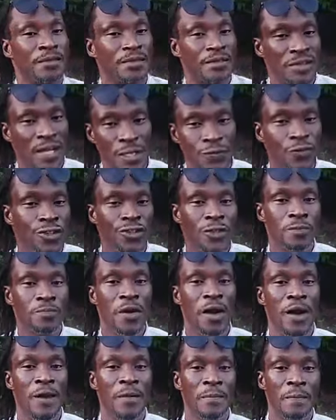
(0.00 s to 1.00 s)
That's for
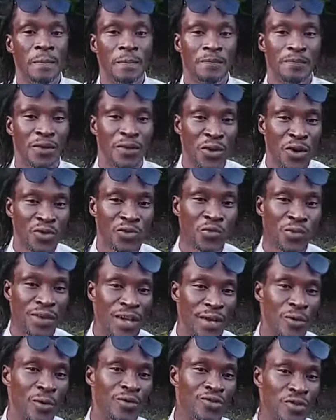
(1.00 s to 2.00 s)
CPAM. The cost will
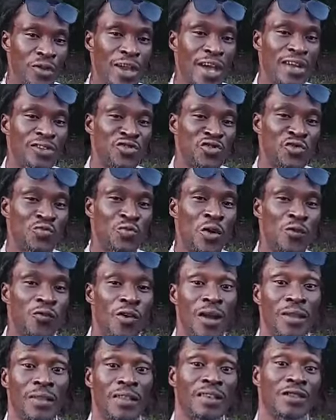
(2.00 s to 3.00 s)
get will stay as small
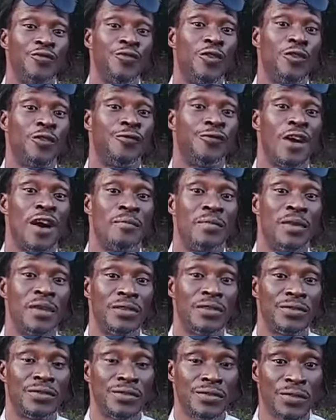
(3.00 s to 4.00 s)
for at least 45
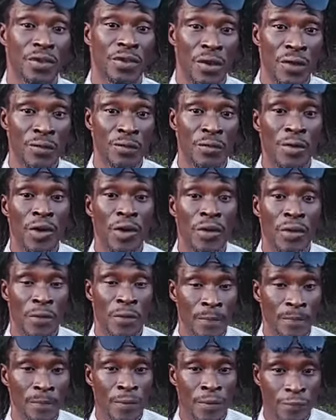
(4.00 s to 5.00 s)
minutes, you know?
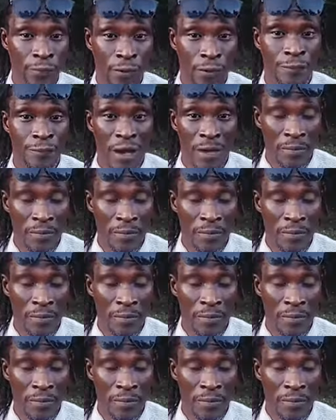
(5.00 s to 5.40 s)
45